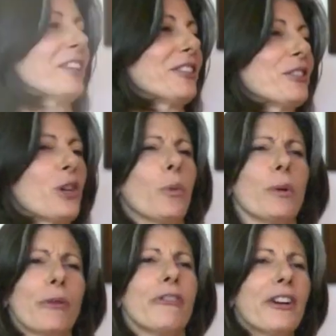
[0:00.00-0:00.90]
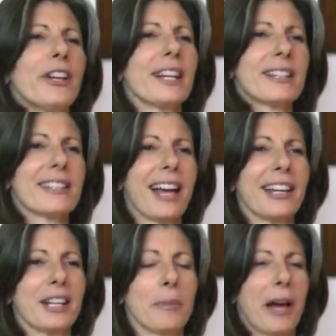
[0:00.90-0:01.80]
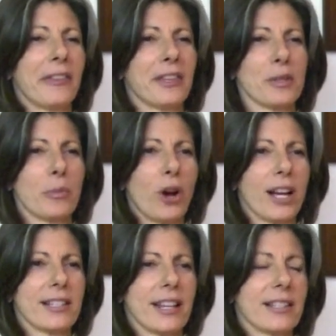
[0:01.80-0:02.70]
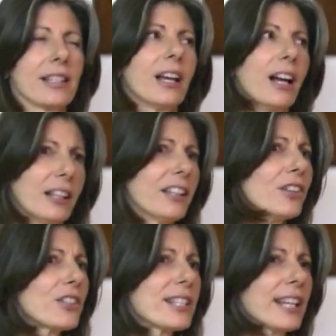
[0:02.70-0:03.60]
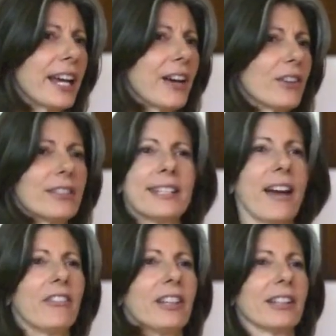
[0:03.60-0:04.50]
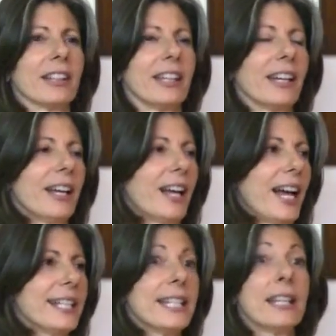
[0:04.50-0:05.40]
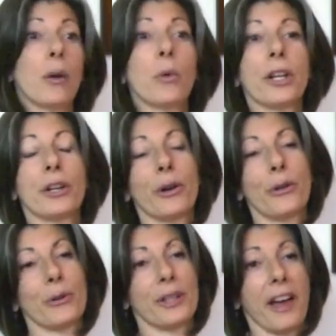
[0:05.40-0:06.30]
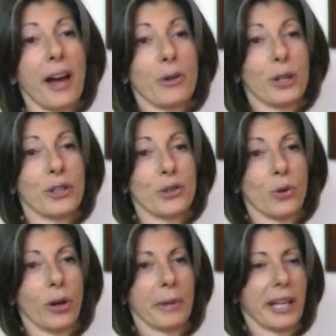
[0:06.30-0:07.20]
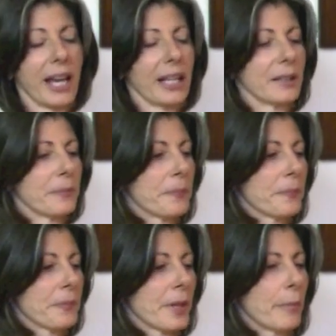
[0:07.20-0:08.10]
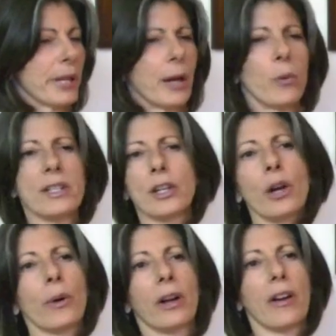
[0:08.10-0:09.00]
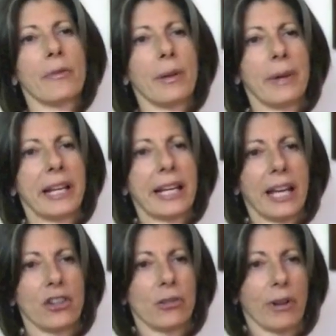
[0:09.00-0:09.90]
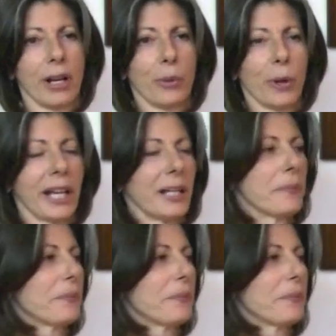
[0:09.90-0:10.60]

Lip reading: So we were very excited about this process. A little scared, definitely. I did not want to go through a thyroid storm again. But I wasn't going off my medication right away.